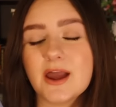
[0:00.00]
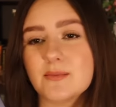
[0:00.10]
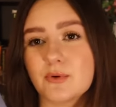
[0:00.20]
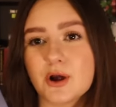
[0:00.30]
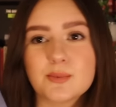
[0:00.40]

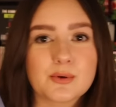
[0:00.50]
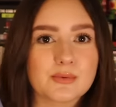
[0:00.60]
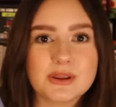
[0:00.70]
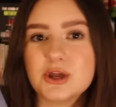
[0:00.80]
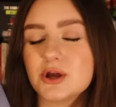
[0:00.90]
and brought up
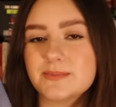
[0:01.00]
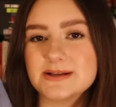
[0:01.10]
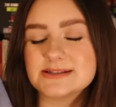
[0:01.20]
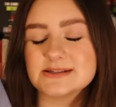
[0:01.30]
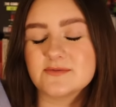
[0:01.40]
really good
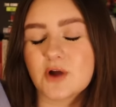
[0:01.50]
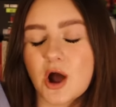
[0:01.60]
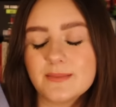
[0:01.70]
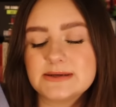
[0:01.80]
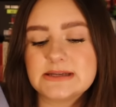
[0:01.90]
pieces of
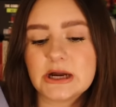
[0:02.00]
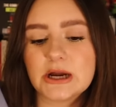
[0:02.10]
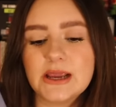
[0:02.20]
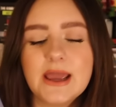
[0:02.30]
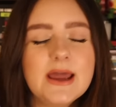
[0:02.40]

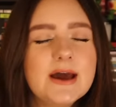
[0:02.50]
commentary,